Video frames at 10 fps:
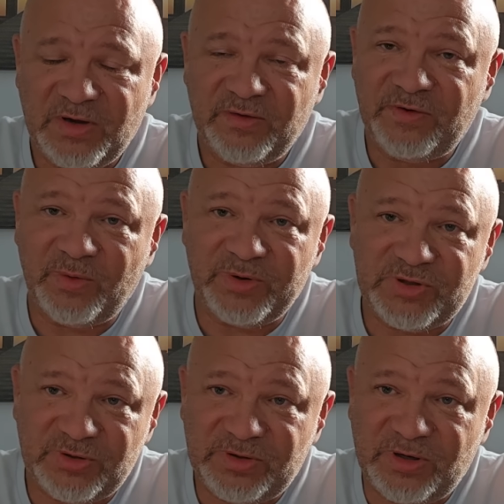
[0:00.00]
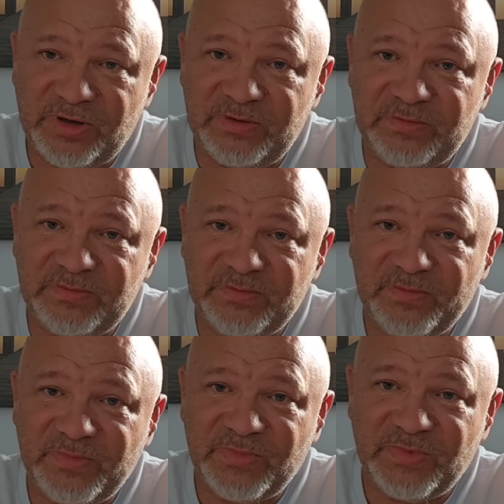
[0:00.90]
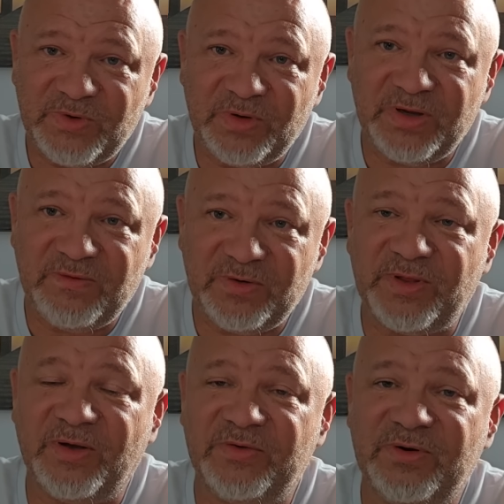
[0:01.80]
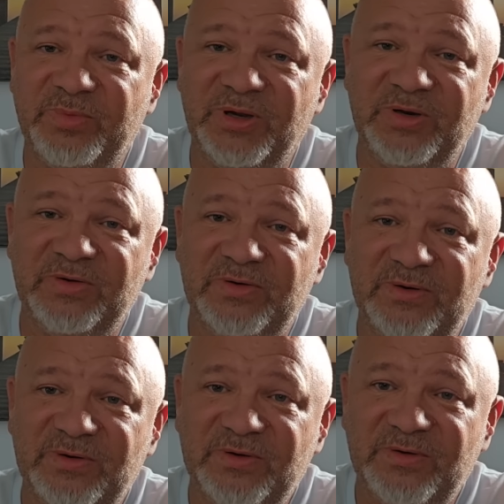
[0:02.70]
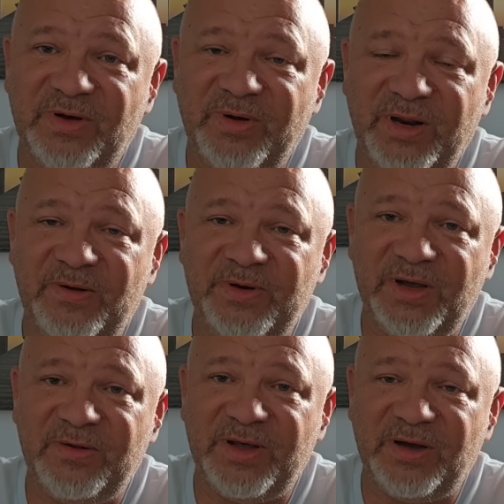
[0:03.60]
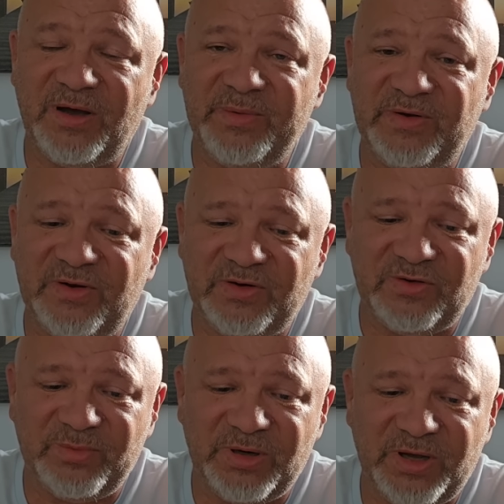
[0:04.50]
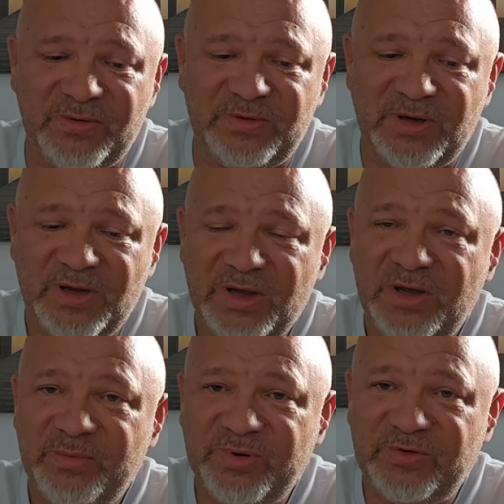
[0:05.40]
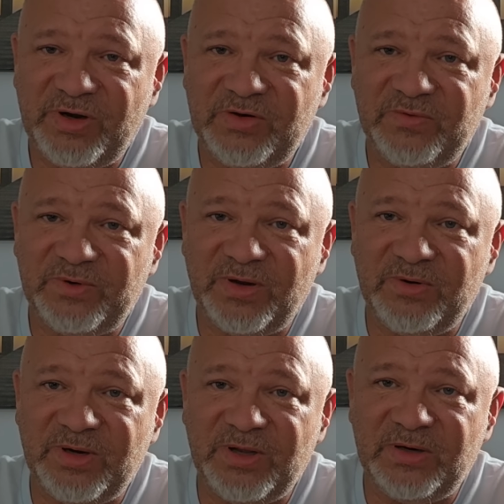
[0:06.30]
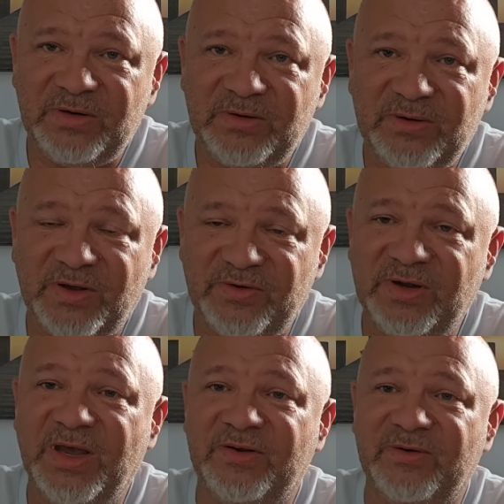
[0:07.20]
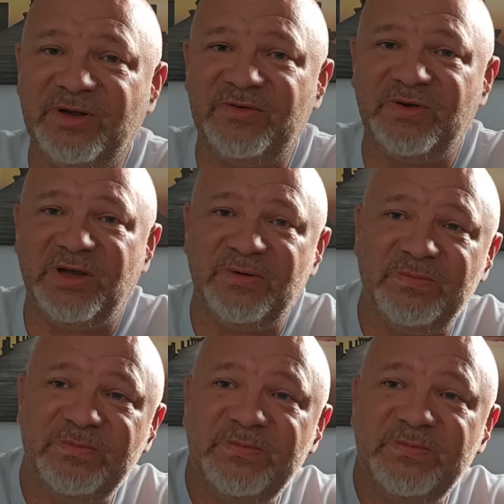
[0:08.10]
So it's your turn to leave your thoughts and opinions. So head on down to that comment section below. Appreciate you for tuning in. I'll see you guys on the next video.